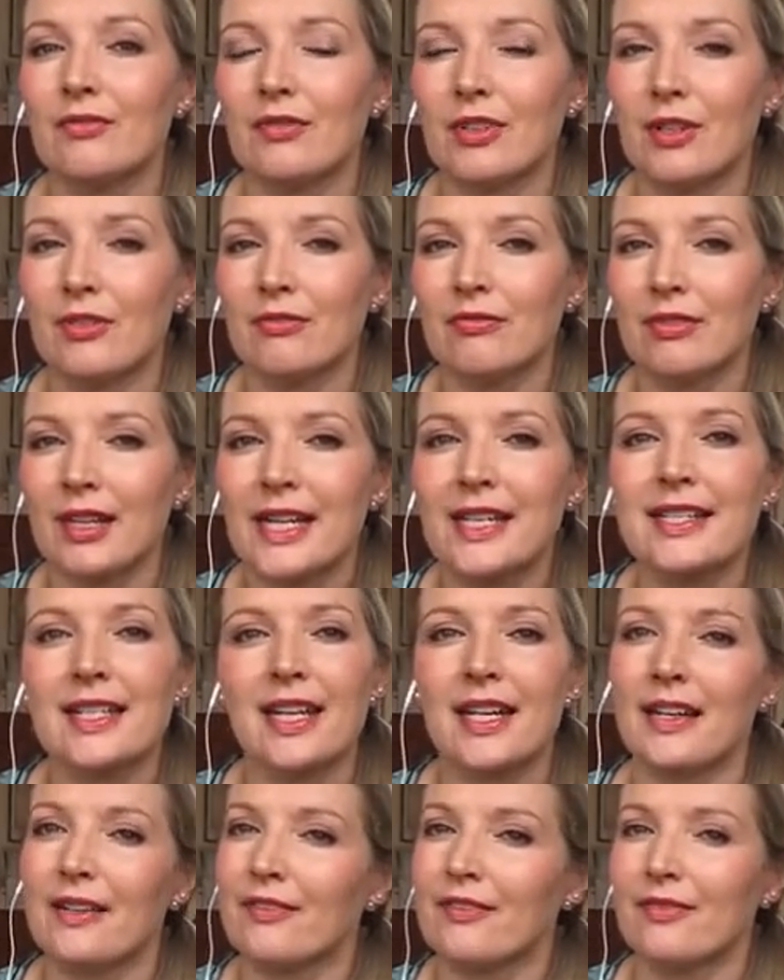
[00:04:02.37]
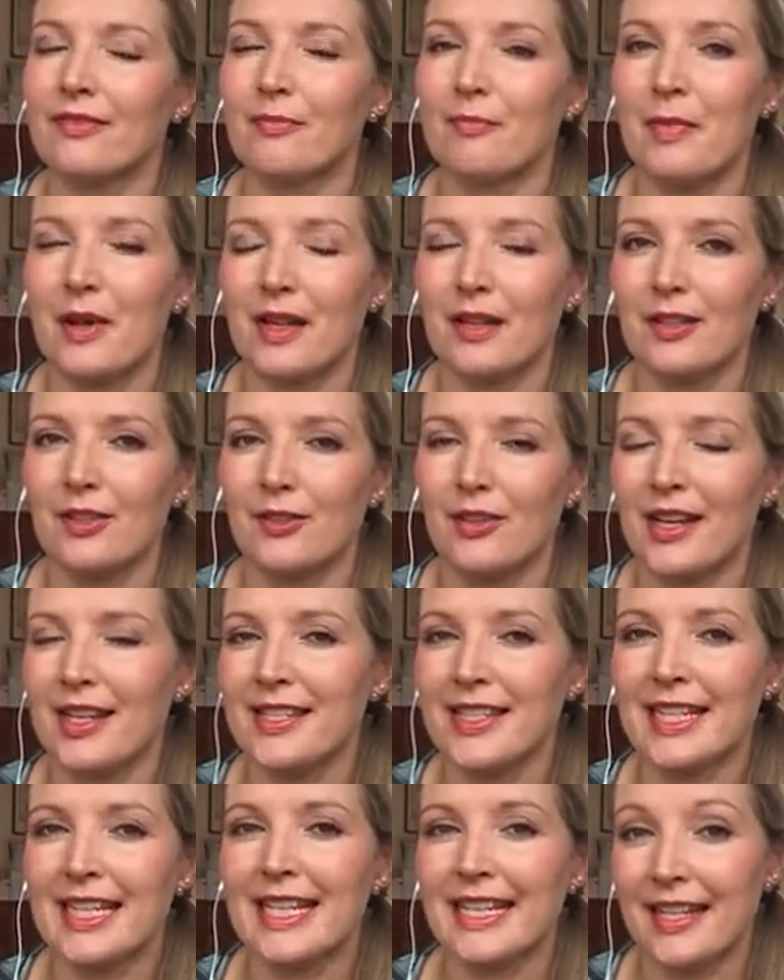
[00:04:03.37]

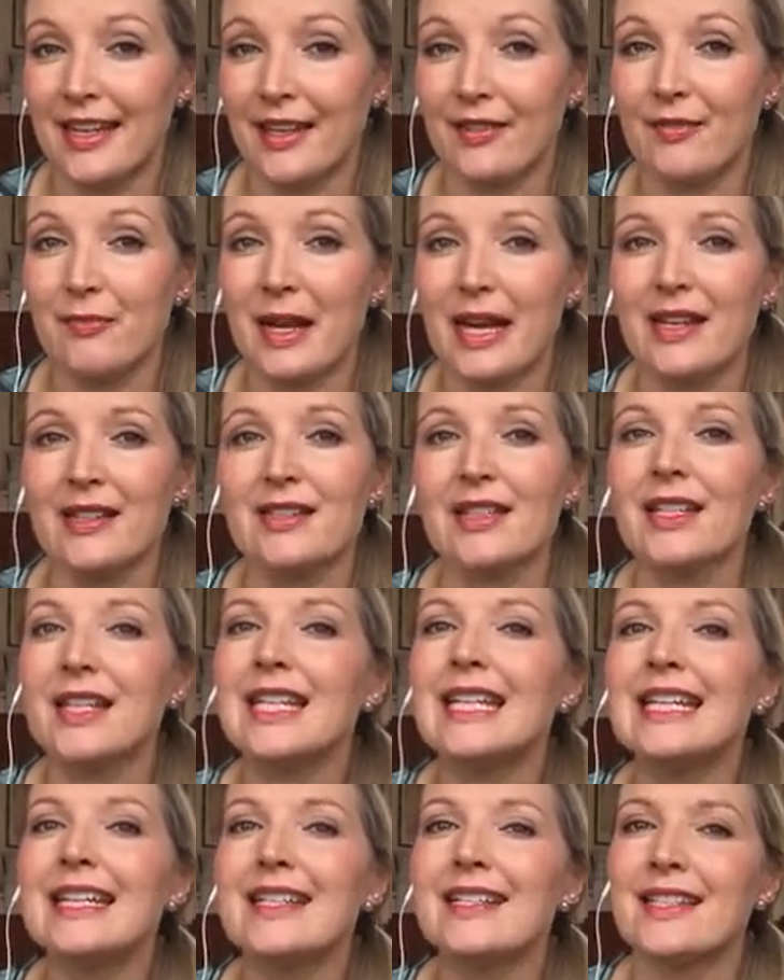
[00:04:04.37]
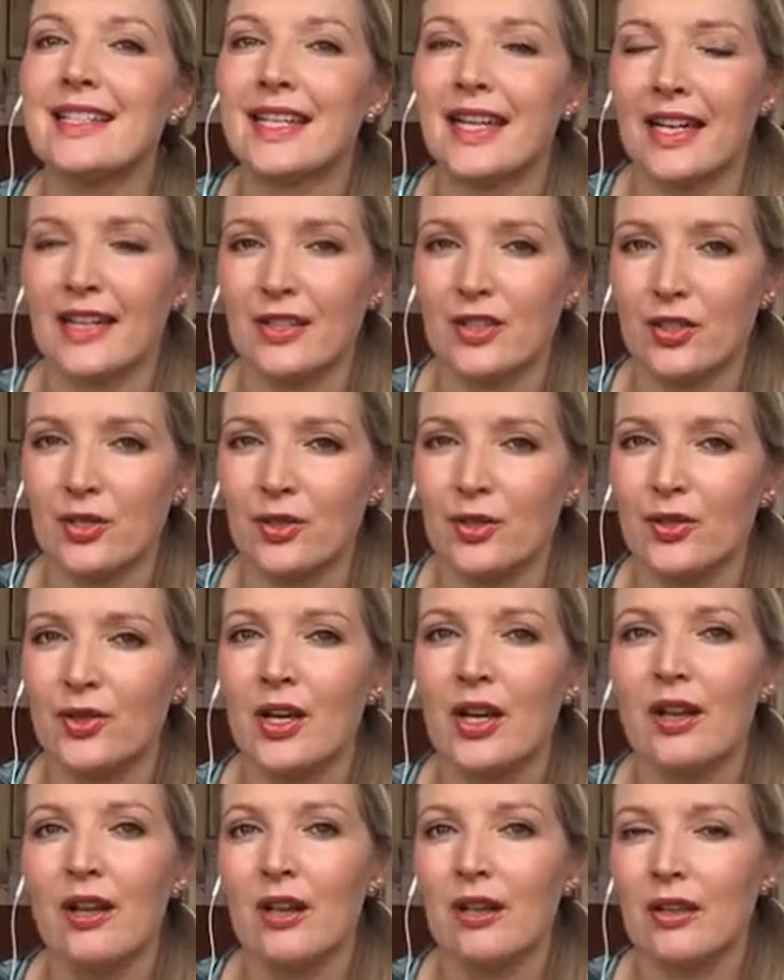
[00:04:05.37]
crazily enough, makes it easier to
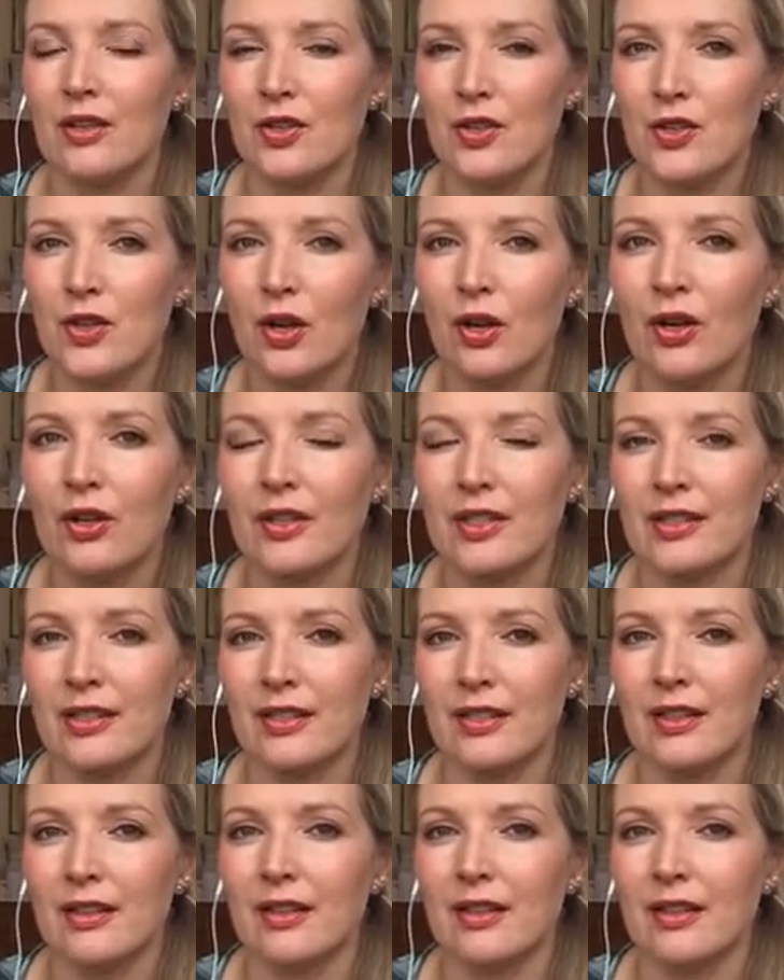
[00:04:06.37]
not,